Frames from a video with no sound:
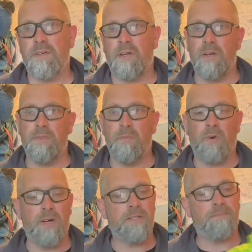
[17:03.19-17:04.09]
clothing
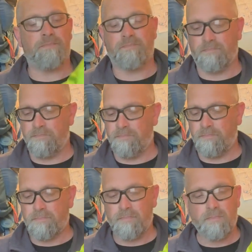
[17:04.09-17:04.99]
wise,
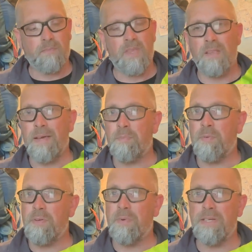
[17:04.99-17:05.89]
that
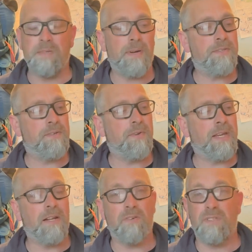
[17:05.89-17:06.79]
probably weighs about 2
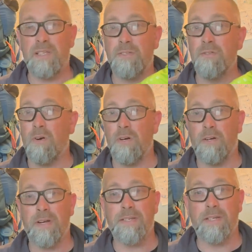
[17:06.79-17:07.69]
kilos. There's not a
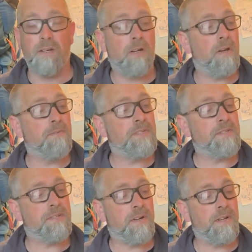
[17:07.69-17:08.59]
great deal of clothes
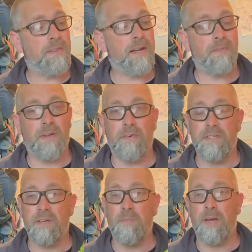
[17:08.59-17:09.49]
inside of that. There
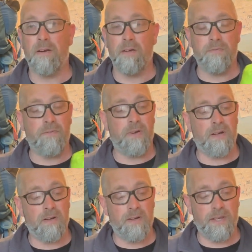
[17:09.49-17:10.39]
is a pair of
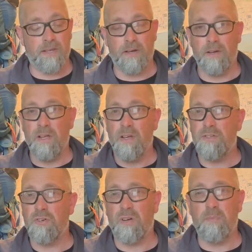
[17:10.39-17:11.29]

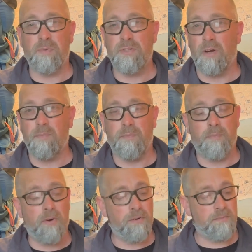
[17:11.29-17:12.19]
jogging type
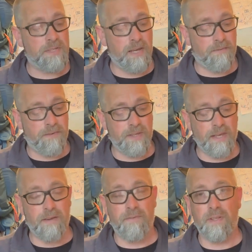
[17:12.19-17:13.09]
bottoms there for the
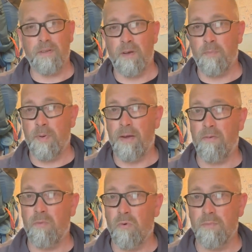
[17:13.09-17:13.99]
evening, a pair
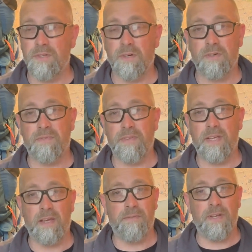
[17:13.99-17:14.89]
of warm socks for the
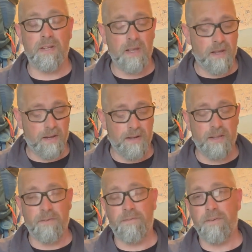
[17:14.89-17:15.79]
evening,
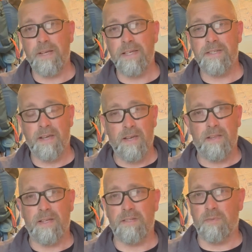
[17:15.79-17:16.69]
another fleece.
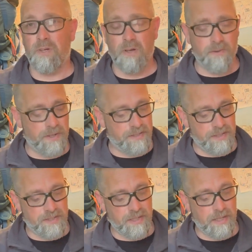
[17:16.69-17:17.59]
There's some clothing to
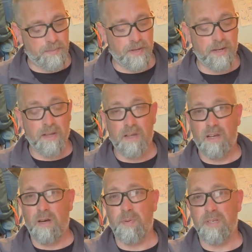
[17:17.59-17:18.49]
sleep in, a
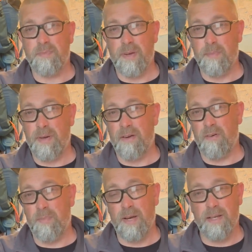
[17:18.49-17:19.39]
couple of spare pair
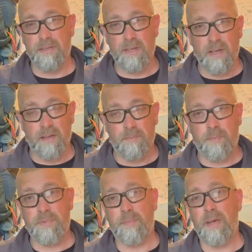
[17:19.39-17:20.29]
of pants,
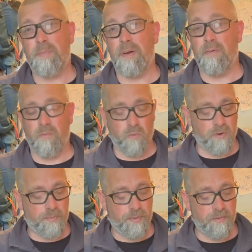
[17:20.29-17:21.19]
spare pair of
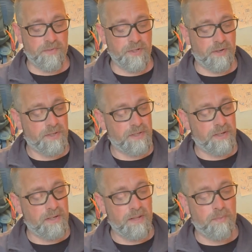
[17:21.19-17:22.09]
waterproof socks, and
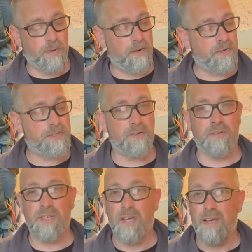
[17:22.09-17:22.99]
another pair of
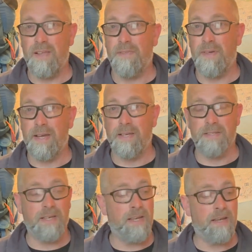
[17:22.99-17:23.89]
socks, and that
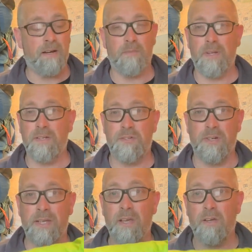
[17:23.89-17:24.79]
is it. I'm
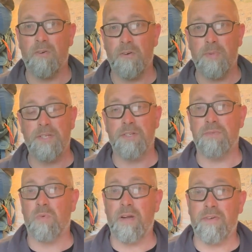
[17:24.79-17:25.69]
literally going to be
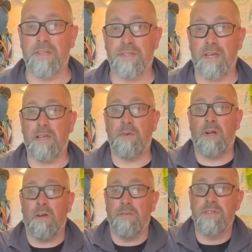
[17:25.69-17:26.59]
just wearing the same
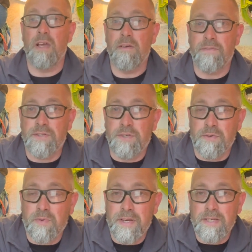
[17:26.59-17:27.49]
clothes for
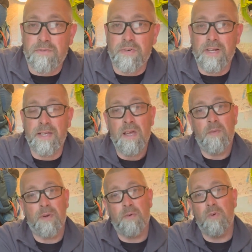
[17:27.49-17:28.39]
2 weeks really,
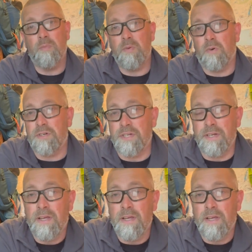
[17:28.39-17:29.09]
but I will be washing